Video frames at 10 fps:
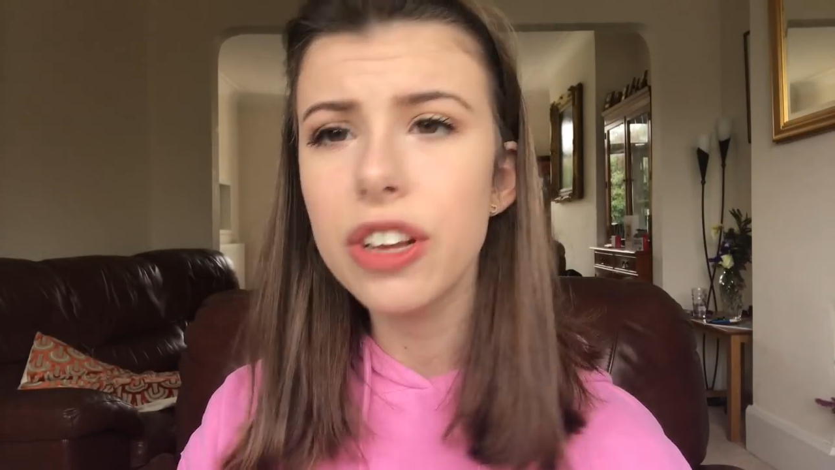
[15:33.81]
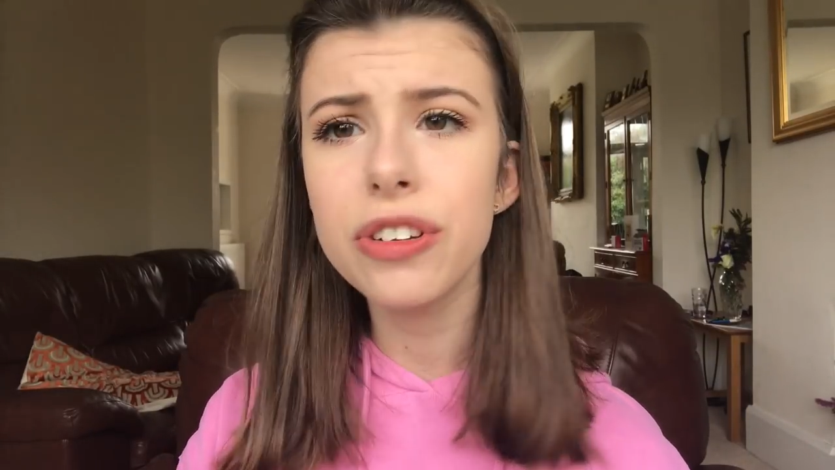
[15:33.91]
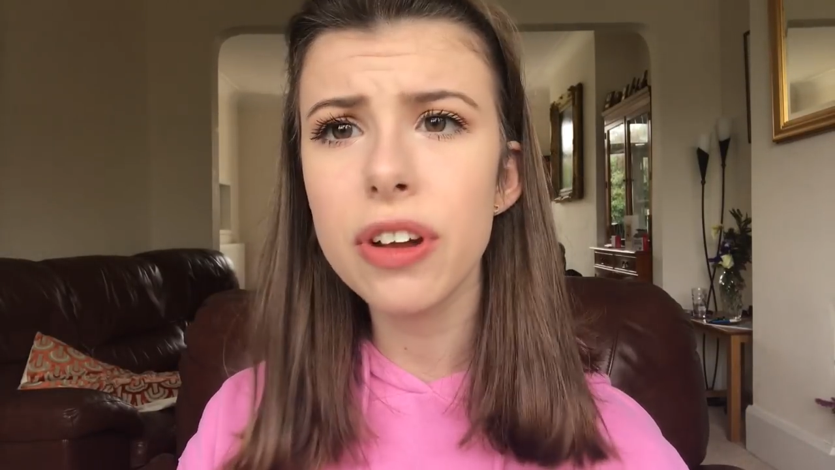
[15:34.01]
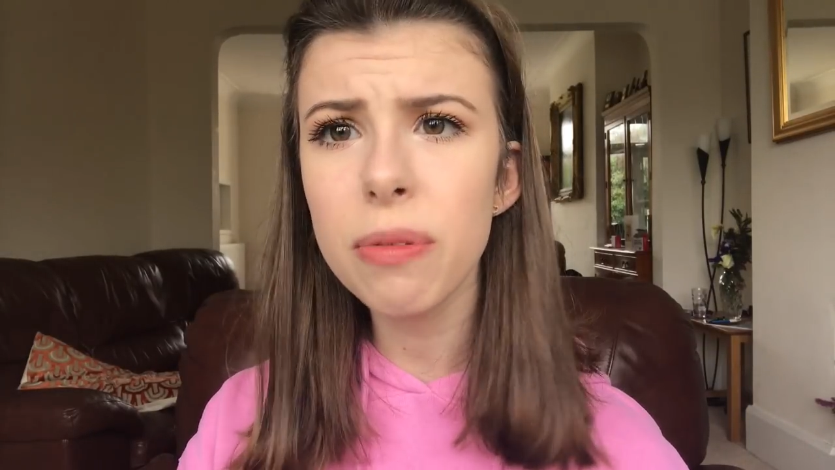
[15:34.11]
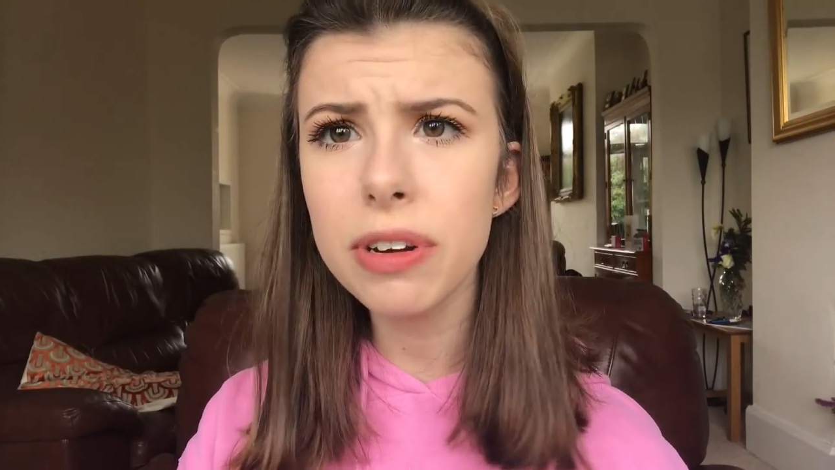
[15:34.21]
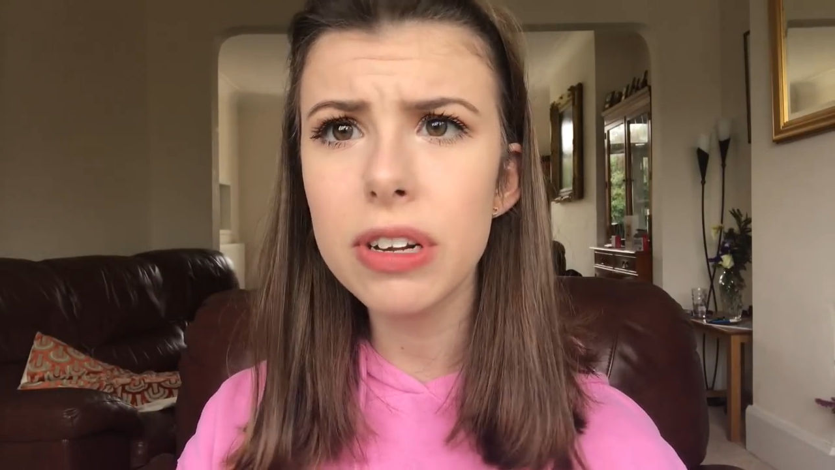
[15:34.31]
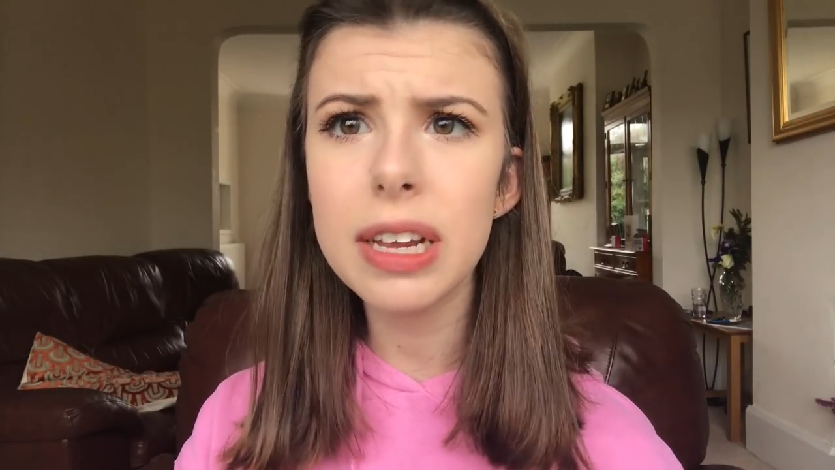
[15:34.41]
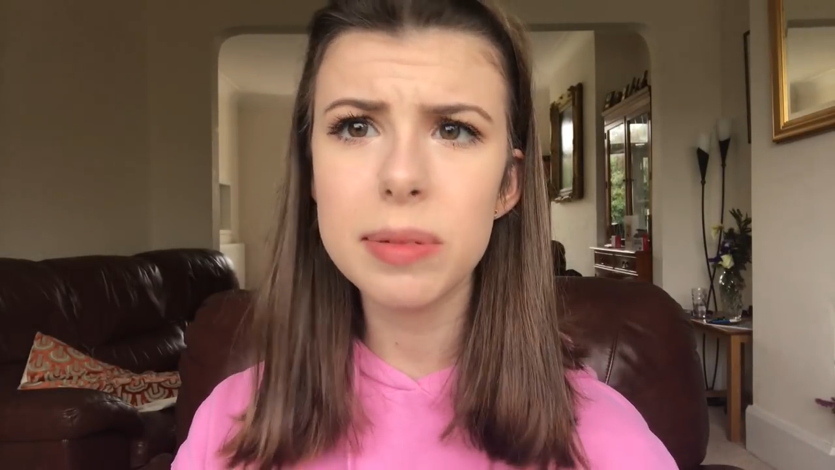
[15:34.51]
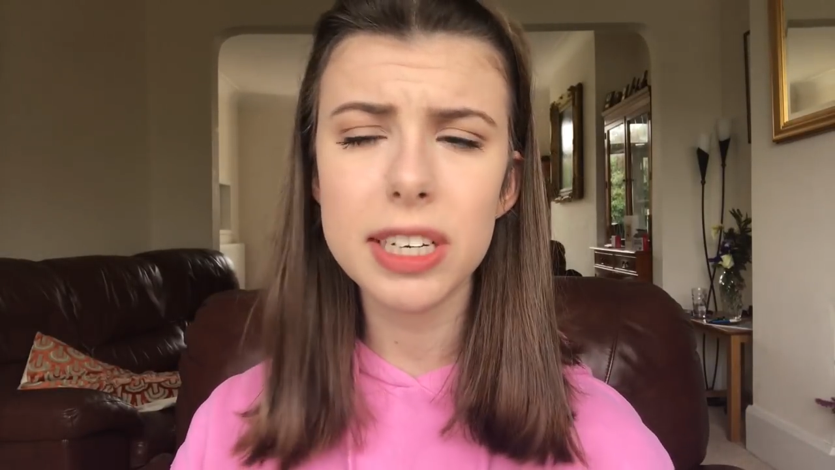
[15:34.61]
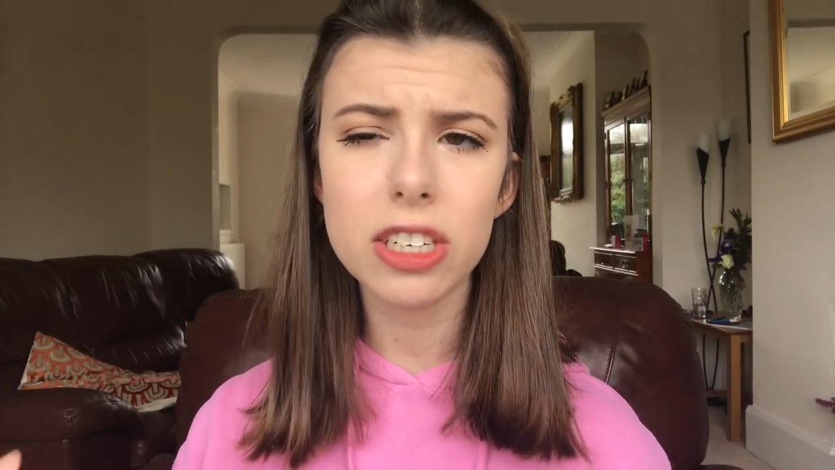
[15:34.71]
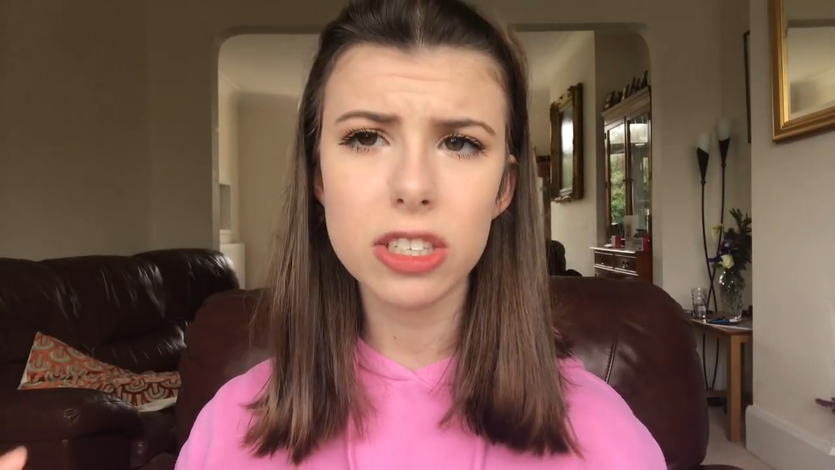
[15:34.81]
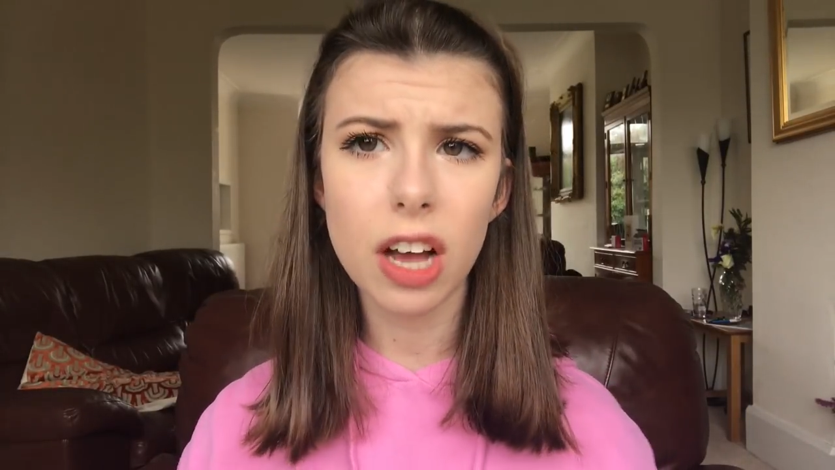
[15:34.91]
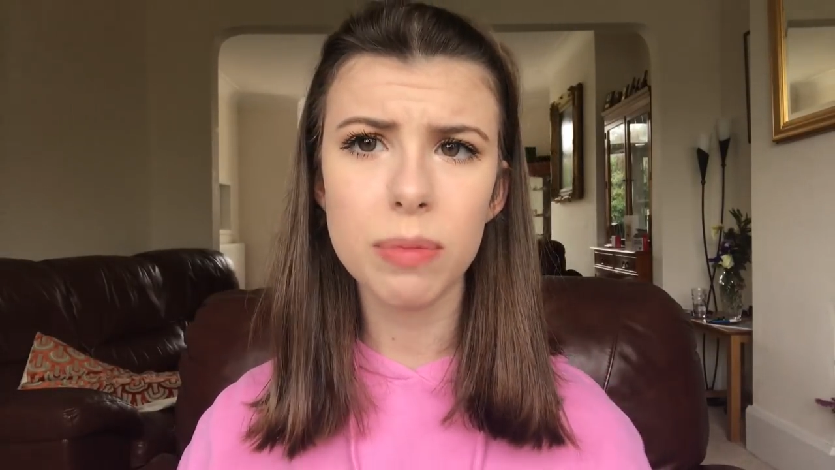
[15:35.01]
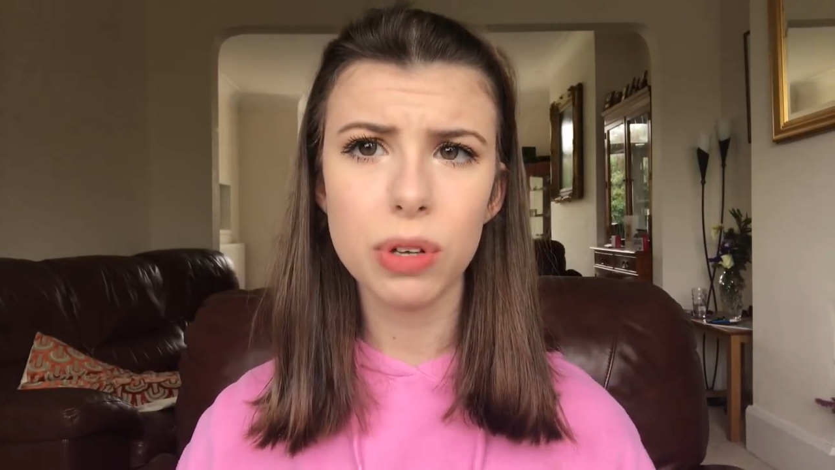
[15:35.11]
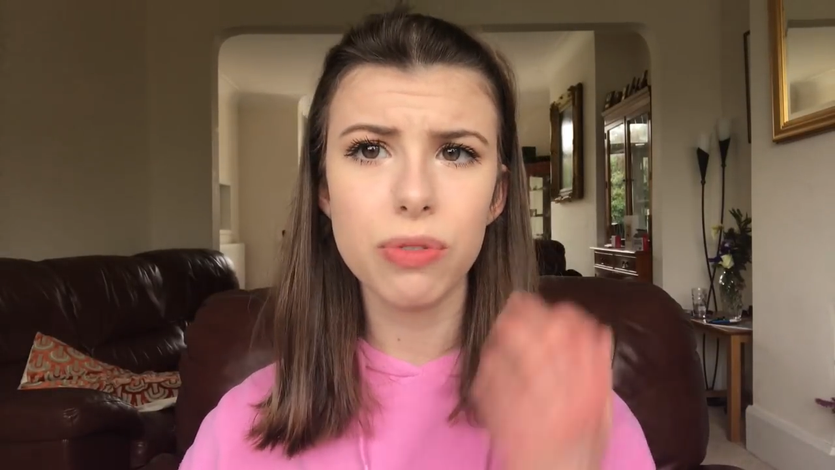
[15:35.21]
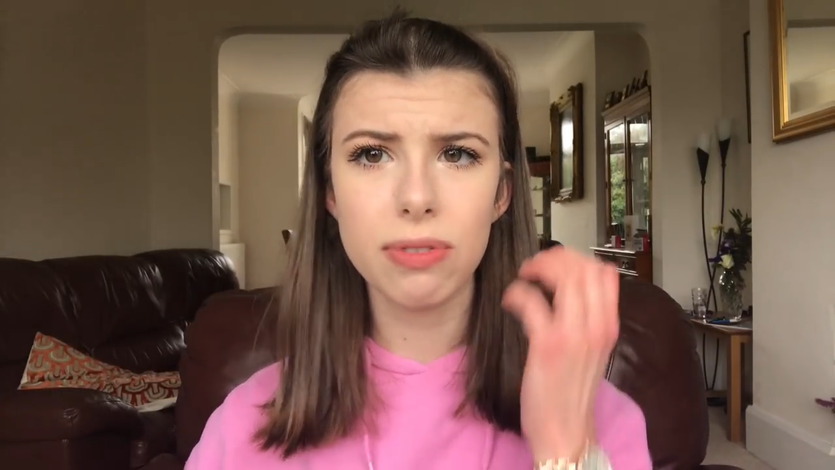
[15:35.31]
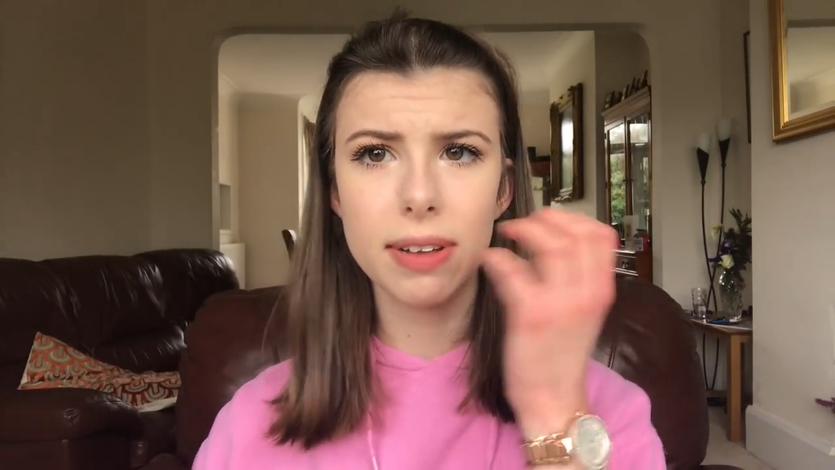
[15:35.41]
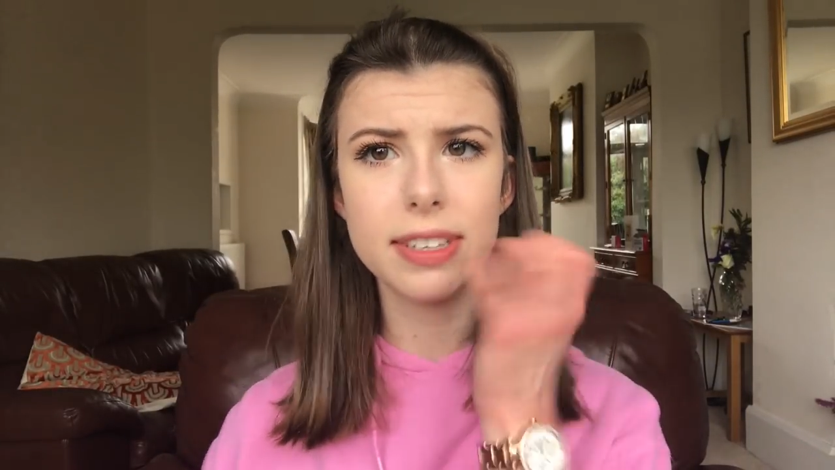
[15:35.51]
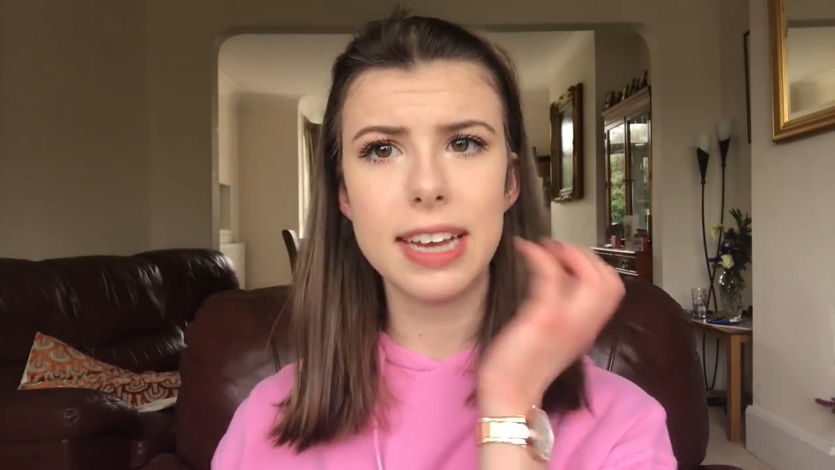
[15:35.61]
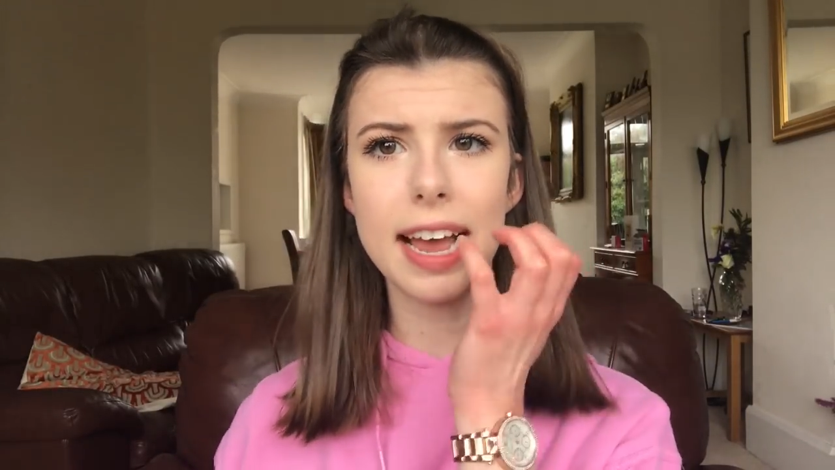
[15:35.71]
You know when your lipstick just comes off
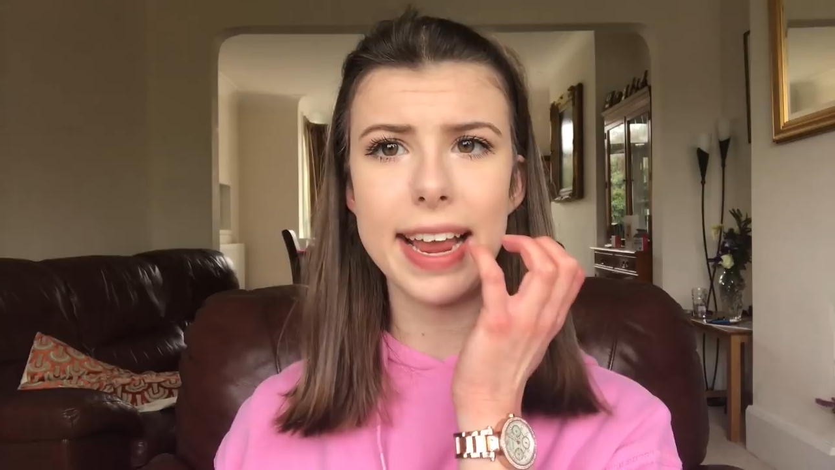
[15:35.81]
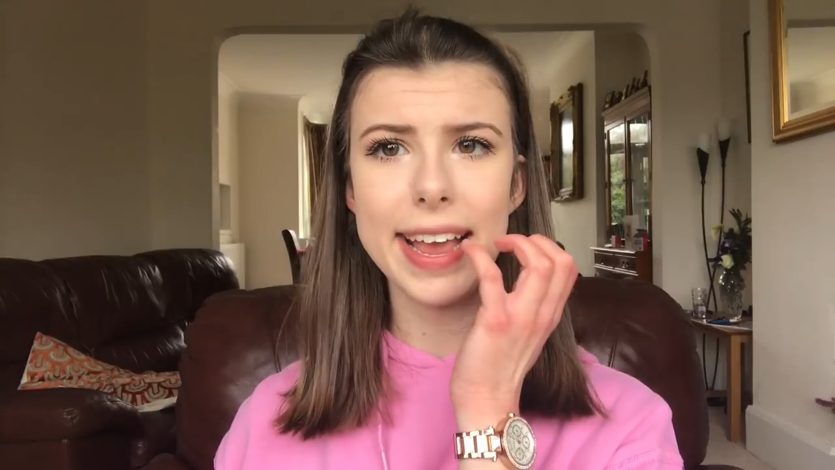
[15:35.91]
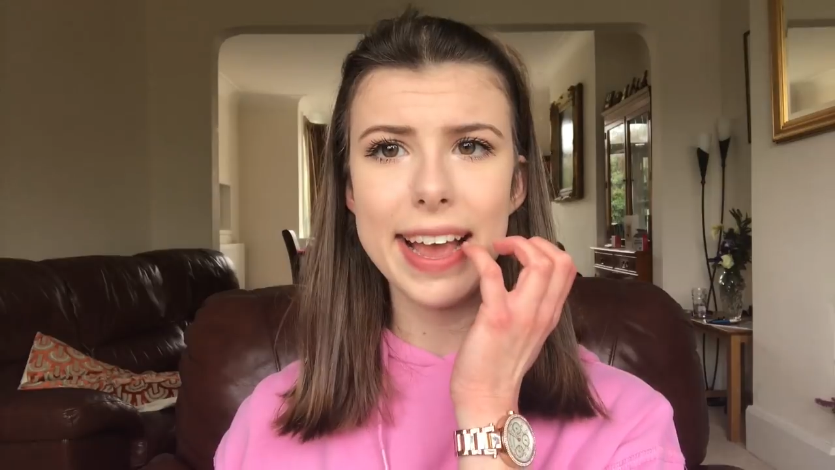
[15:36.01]
throughout the day